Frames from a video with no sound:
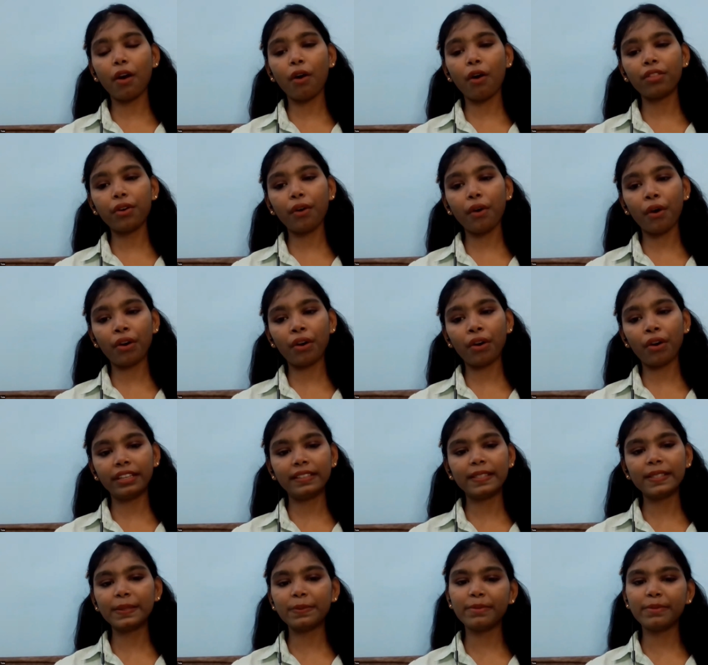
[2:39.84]
on the
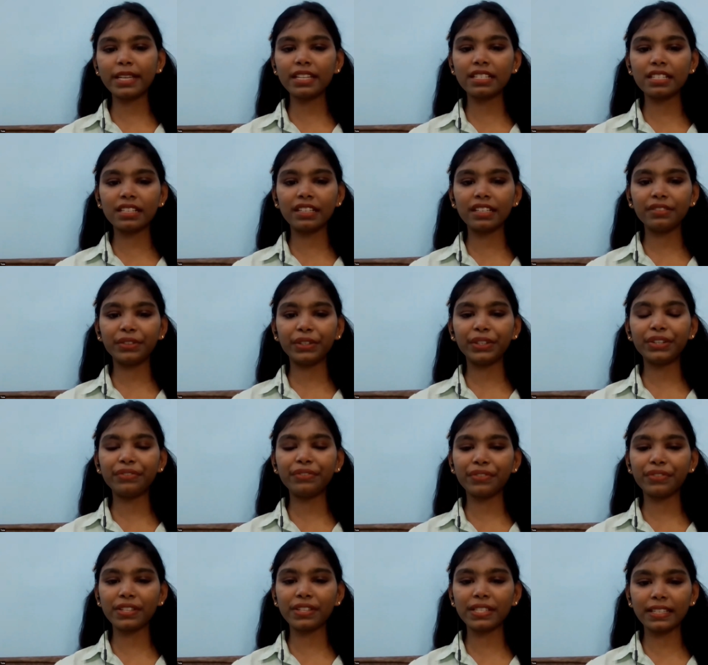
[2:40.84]
audience, being delivered
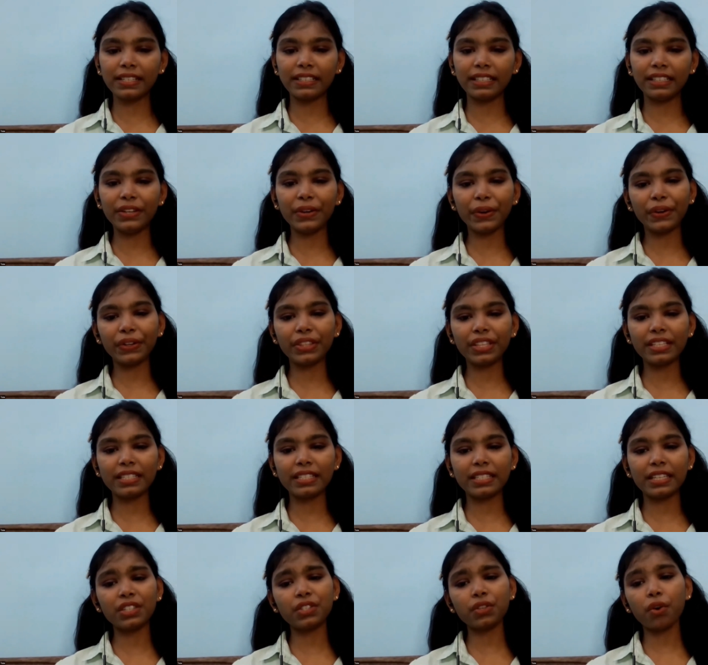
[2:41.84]
physically on the
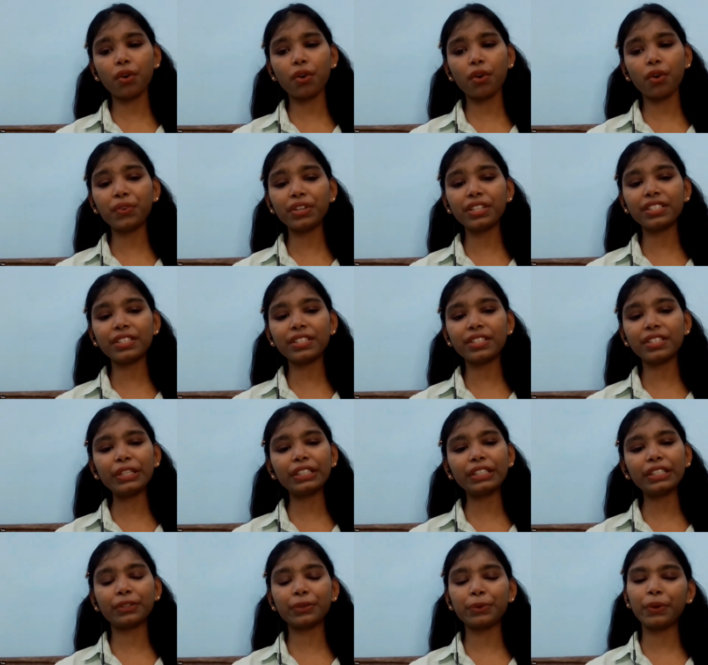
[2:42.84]
stage or virtually
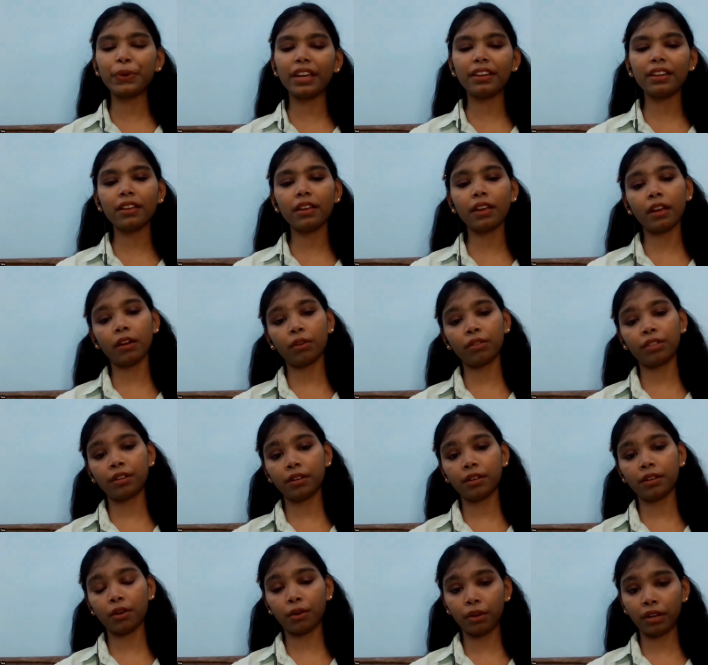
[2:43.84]
through any
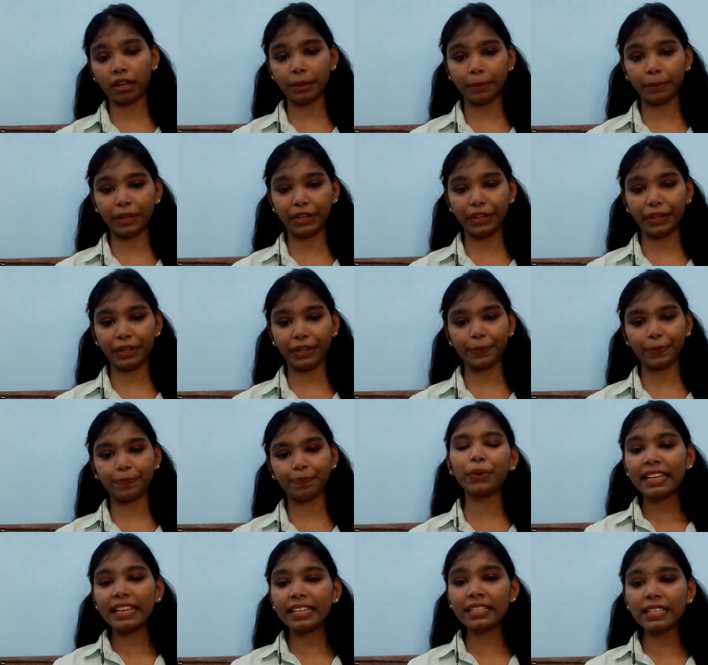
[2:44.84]
other online media.
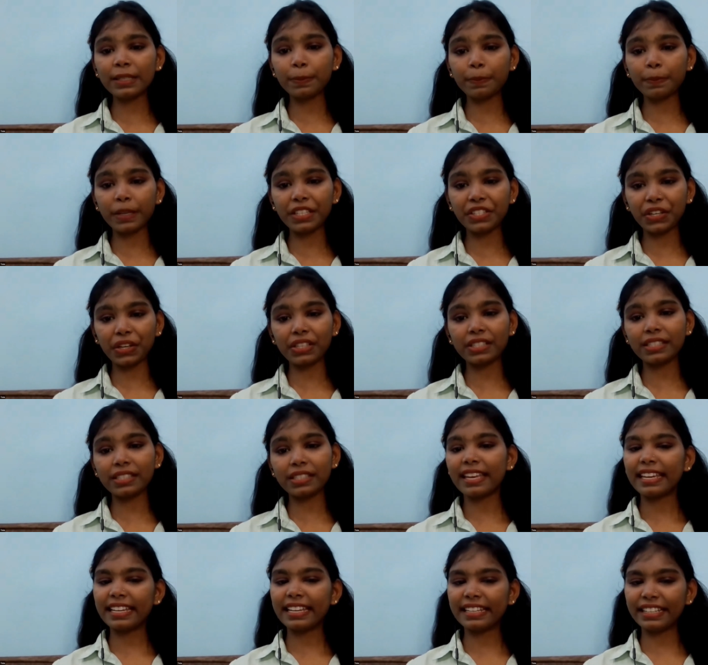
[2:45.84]
In his speeches,
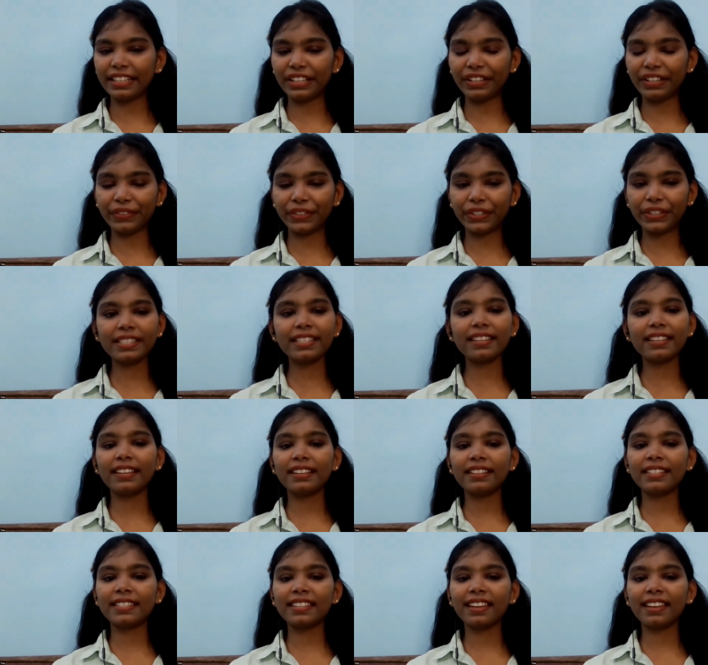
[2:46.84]
he delivers
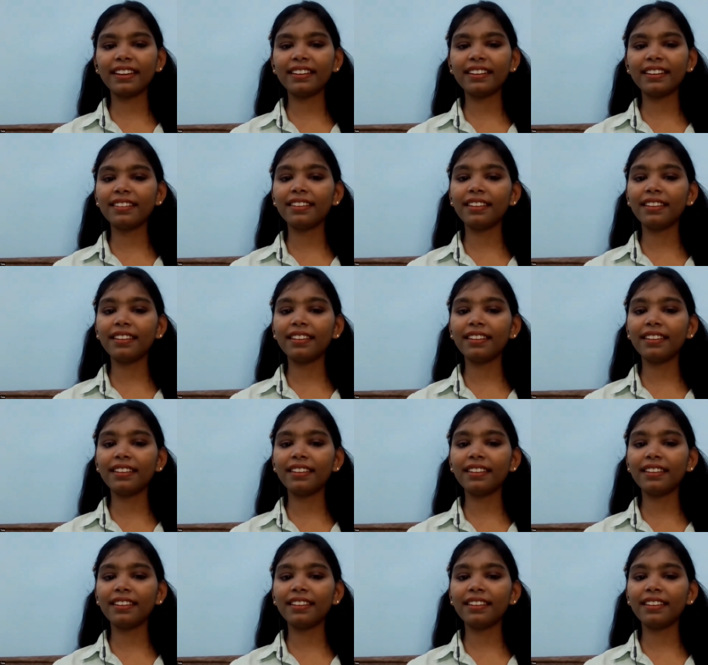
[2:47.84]
insight